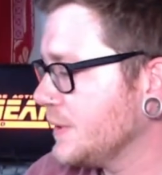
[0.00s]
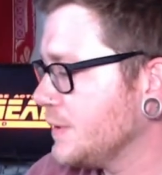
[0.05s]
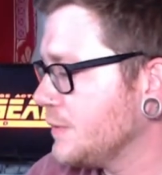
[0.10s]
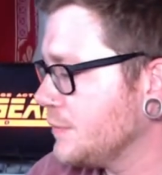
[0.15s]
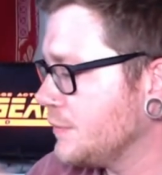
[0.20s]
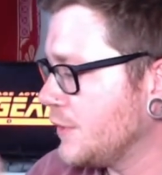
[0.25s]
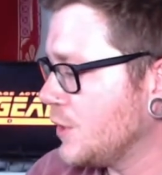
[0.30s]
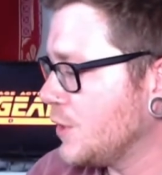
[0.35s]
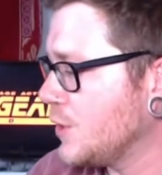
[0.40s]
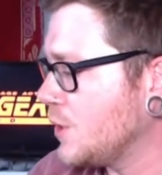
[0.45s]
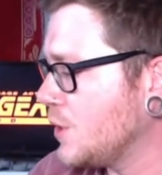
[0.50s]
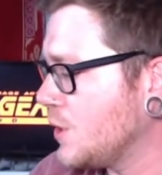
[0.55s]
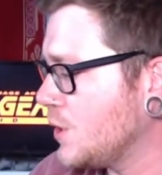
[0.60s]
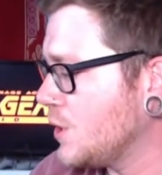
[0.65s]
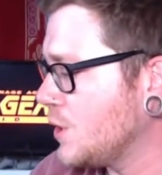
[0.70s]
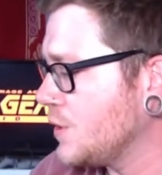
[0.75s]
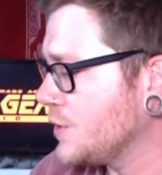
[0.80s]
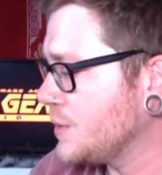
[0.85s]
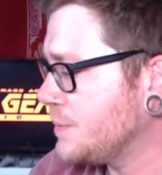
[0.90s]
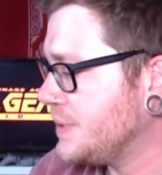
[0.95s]

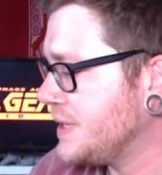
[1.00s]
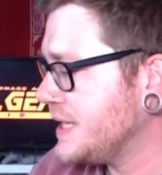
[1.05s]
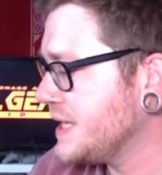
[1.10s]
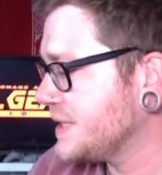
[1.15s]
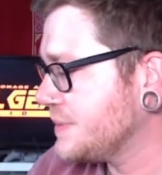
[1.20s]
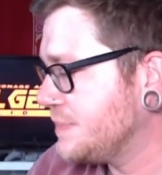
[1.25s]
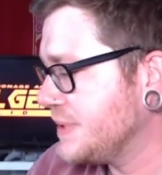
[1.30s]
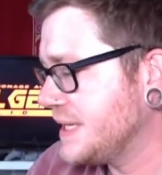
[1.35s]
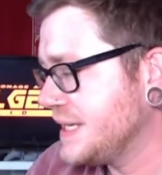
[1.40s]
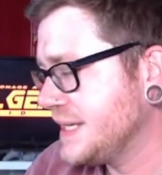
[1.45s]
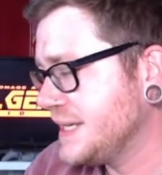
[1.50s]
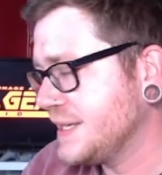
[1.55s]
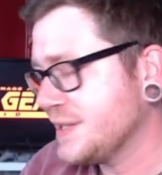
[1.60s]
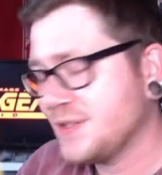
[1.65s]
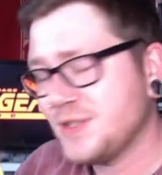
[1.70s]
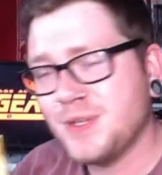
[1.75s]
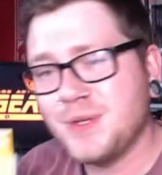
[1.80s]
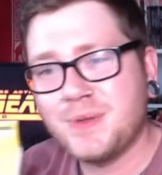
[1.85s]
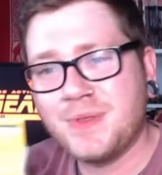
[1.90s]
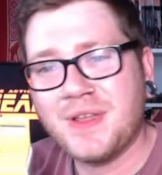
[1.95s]
for the PSP
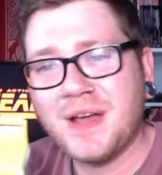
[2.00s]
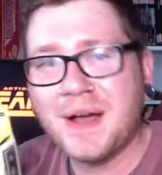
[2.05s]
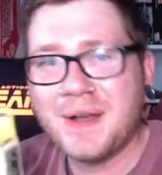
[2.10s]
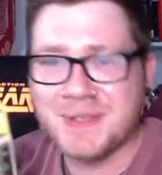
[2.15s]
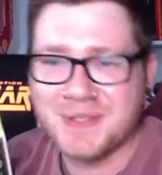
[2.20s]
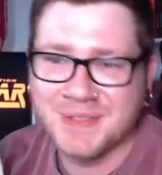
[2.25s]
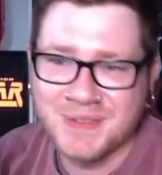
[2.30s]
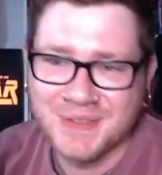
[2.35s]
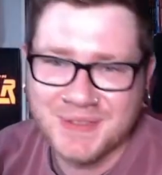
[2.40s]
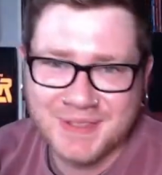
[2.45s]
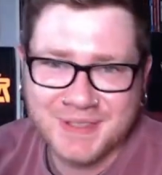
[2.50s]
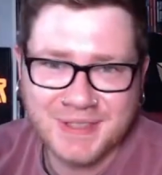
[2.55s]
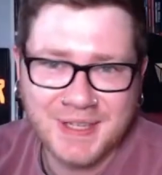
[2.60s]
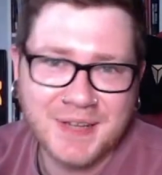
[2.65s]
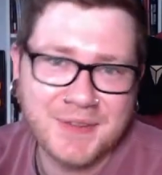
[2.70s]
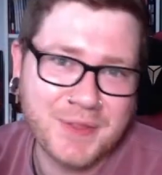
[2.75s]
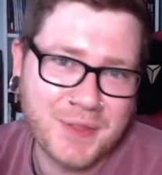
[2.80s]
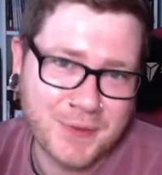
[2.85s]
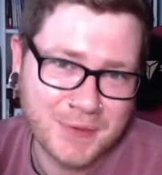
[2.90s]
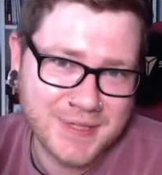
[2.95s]
2000
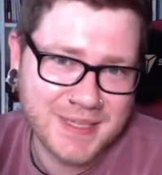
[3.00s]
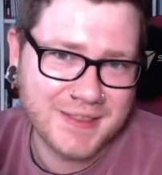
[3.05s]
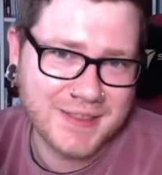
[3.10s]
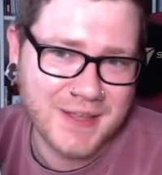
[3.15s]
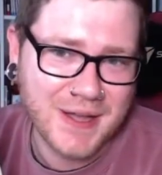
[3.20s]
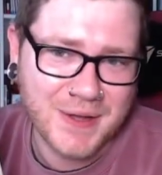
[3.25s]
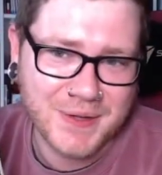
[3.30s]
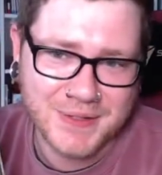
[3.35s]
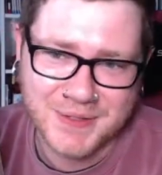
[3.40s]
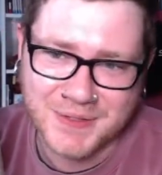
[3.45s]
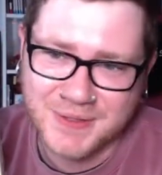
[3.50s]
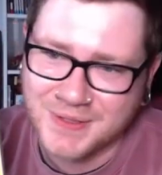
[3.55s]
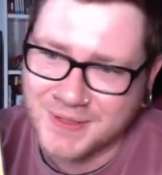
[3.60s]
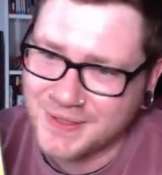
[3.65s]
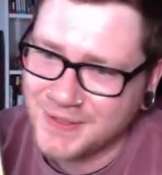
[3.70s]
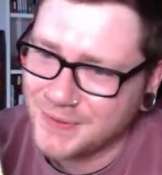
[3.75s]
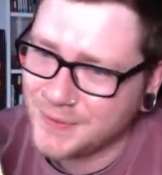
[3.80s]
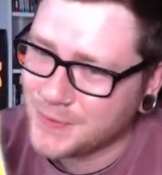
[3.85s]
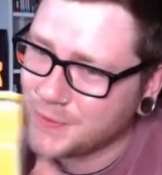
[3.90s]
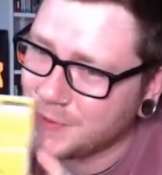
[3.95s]
and 3000,
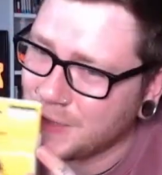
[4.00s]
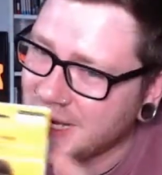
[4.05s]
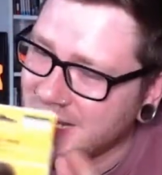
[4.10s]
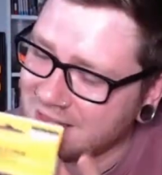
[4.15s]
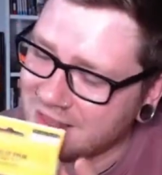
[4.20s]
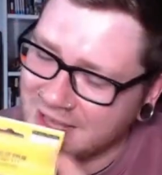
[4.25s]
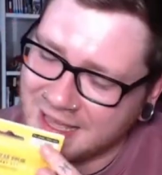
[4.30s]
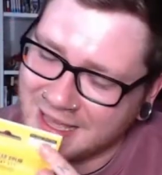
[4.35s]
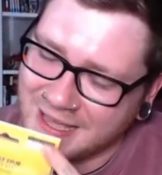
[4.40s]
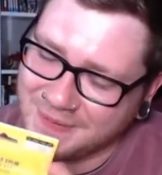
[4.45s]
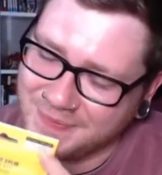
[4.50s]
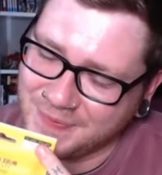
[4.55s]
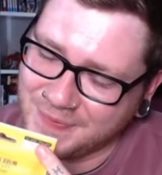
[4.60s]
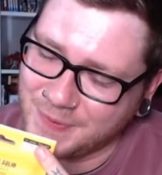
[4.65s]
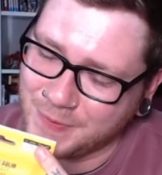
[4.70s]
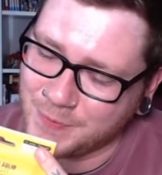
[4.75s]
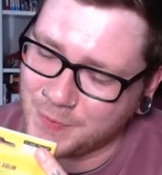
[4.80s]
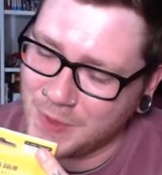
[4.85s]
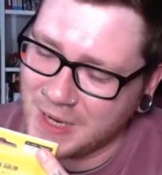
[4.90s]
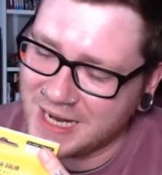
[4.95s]
right there,
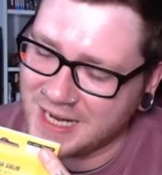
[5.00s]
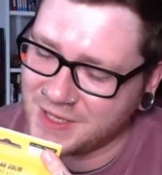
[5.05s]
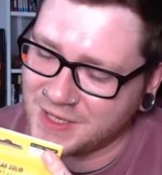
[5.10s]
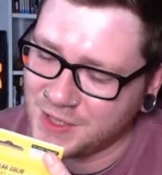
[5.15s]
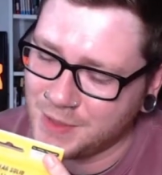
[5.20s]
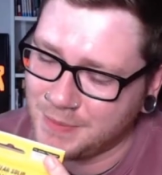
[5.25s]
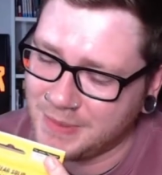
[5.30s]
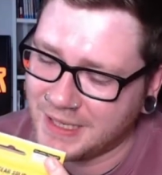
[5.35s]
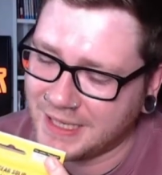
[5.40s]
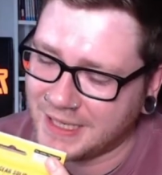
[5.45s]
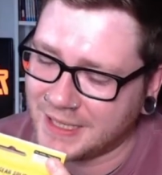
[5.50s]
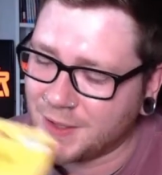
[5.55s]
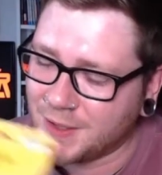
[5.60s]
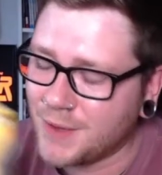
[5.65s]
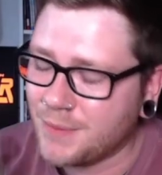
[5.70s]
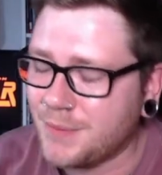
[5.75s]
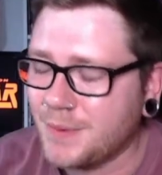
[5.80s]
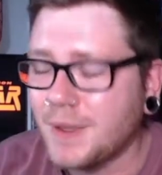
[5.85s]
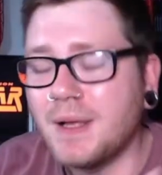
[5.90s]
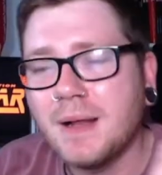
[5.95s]
right as you pick it up.